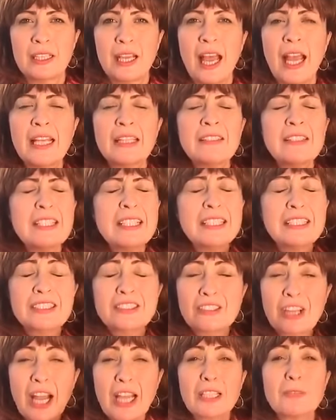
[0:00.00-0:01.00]
And
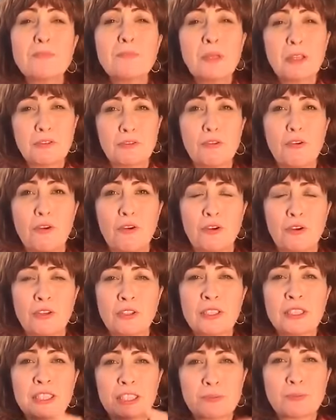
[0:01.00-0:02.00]
right
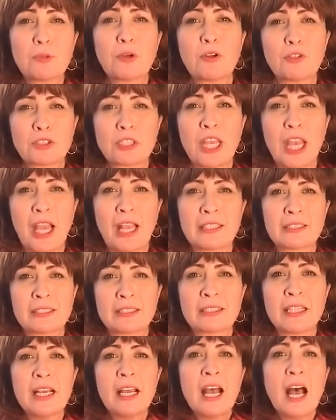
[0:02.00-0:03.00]
before this
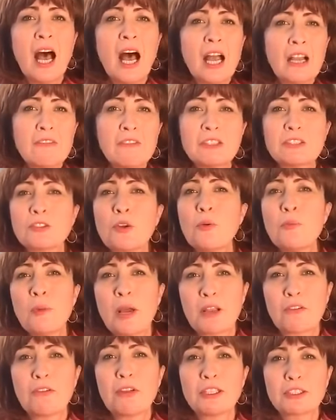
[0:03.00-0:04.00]
broadcast, I was on
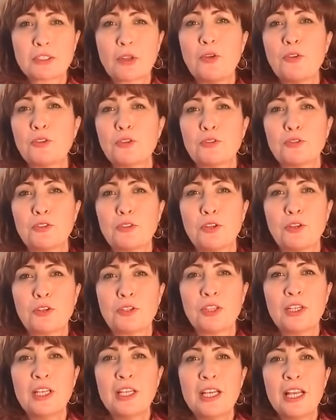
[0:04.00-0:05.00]
my face on the floor,